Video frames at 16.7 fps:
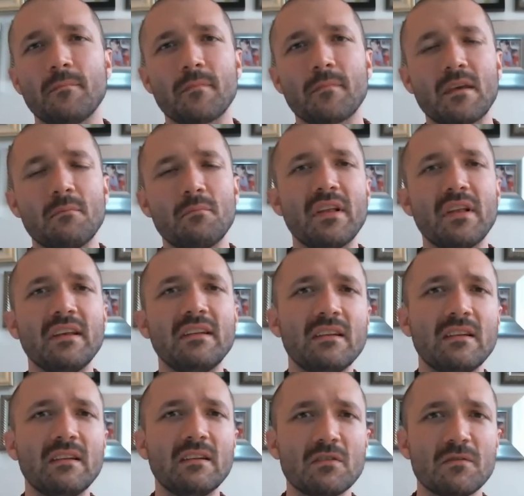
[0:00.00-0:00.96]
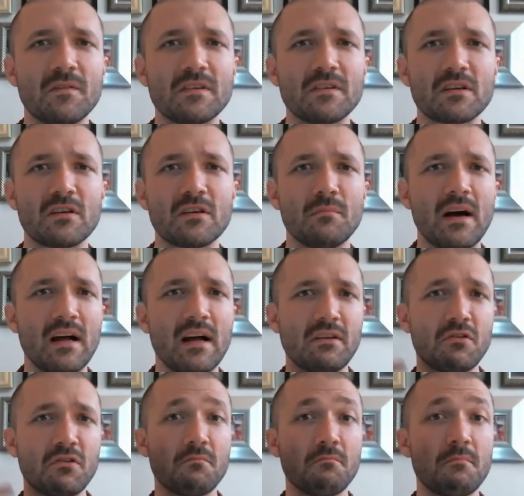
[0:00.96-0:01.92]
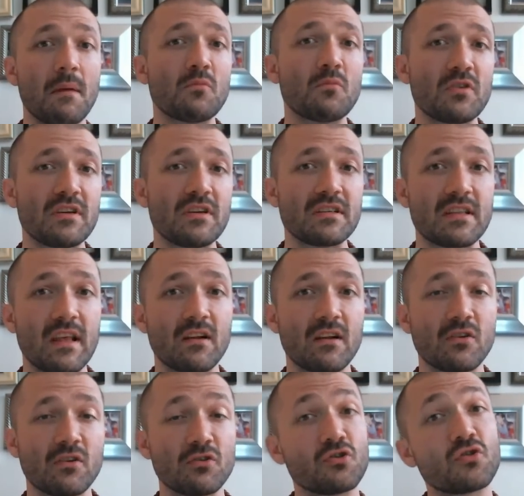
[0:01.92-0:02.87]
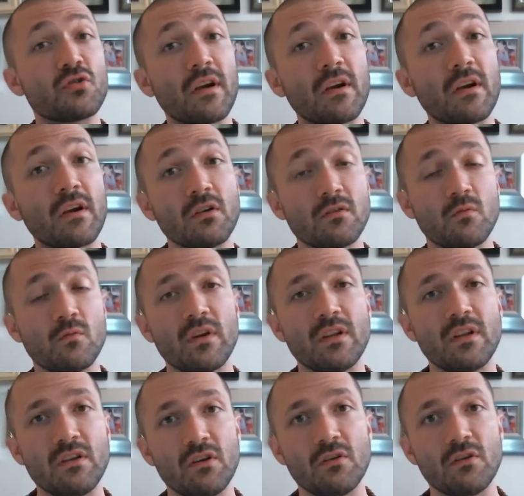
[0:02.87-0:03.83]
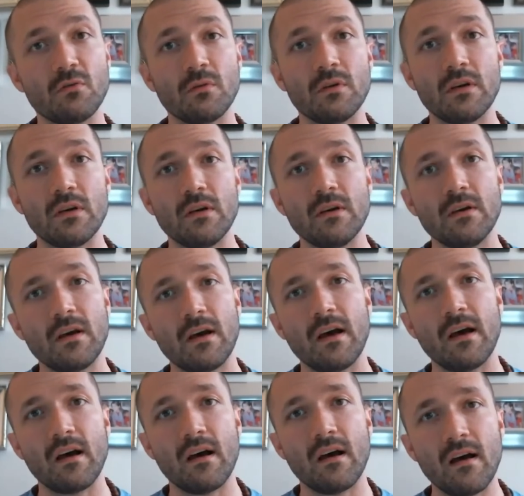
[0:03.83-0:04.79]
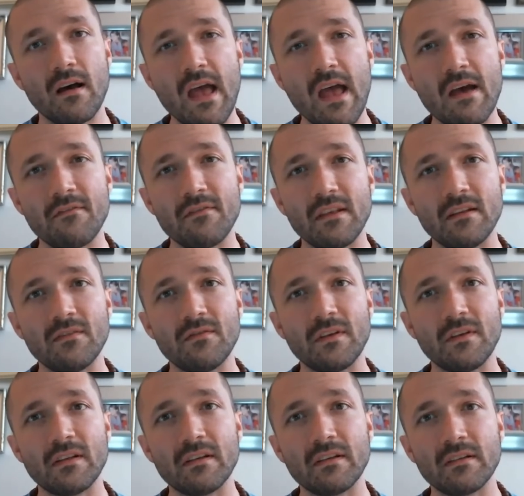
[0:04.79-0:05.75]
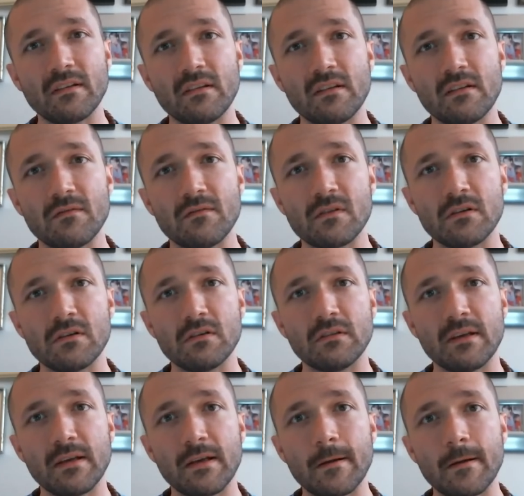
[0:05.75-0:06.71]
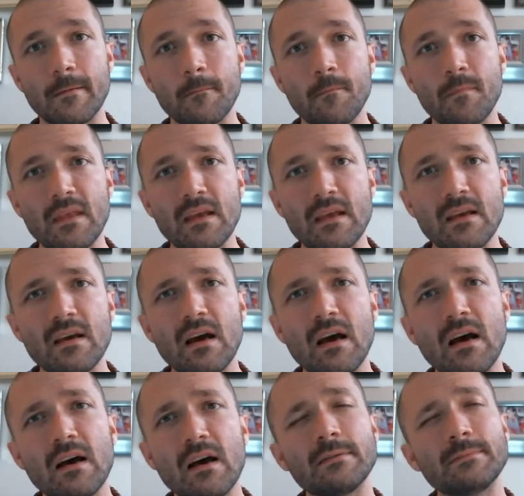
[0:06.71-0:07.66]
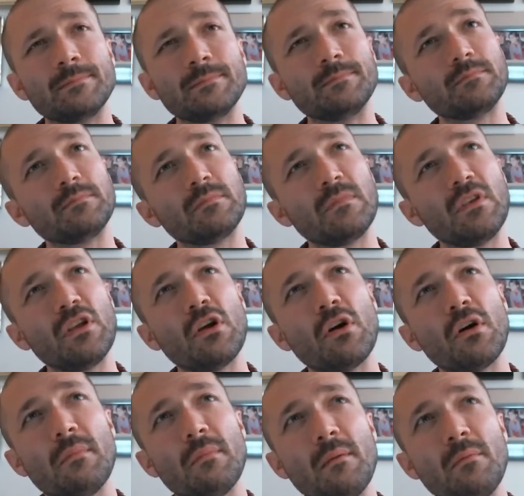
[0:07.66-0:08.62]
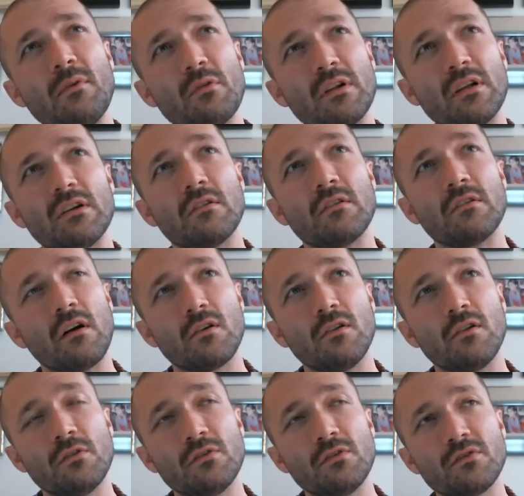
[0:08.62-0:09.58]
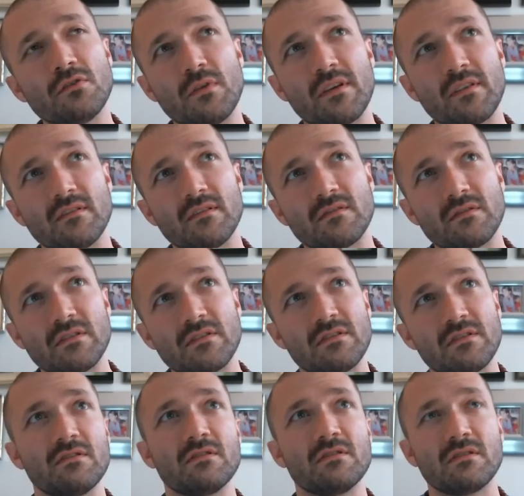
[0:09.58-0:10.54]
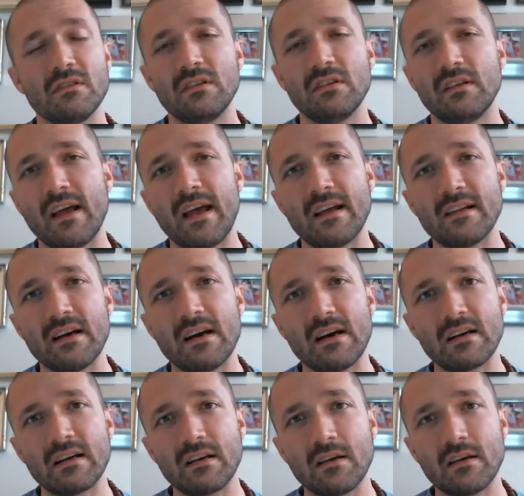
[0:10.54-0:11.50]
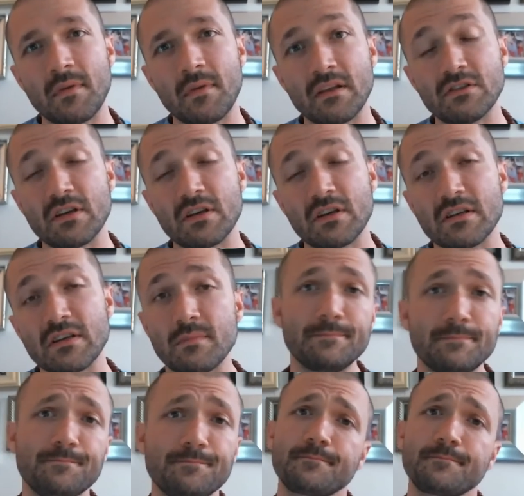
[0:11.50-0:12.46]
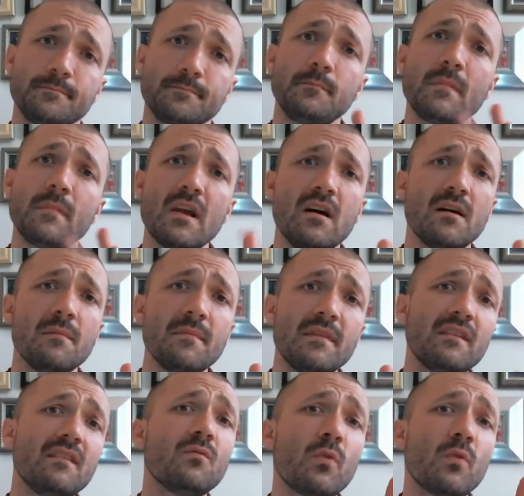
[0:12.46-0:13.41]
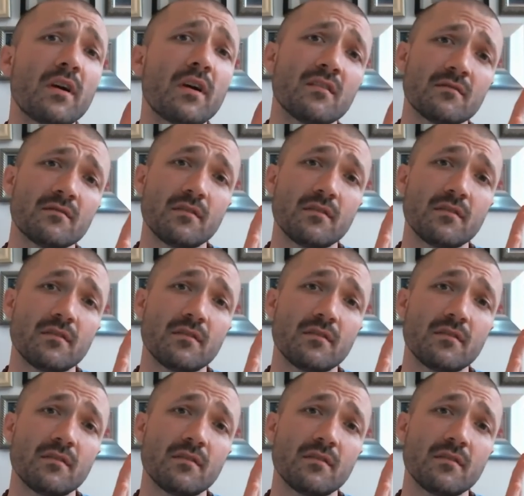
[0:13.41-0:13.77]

places in your physical body or memories that are triggered when you have these feelings of difficulty? And maybe what I'll close with is this is just a little ad hoc, I apologize, but this is where